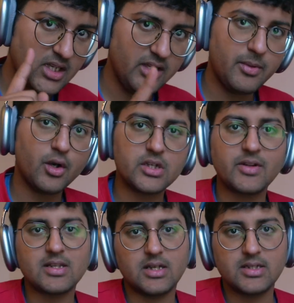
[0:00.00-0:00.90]
and because of
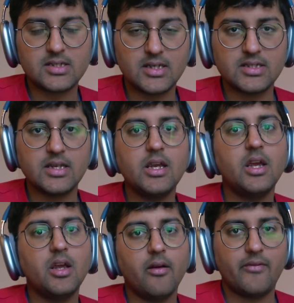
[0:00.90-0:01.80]
that consistency
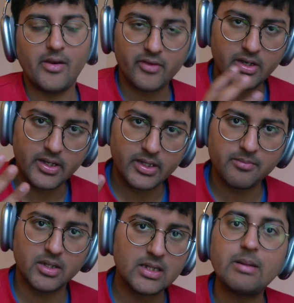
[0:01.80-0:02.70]
we have created the
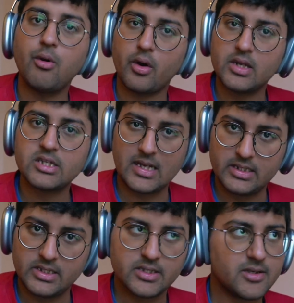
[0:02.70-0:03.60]
monthly blogging
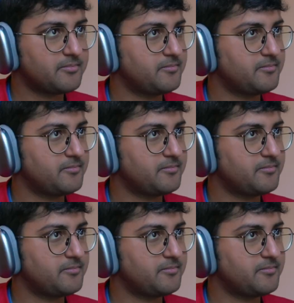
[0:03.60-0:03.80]
challenges.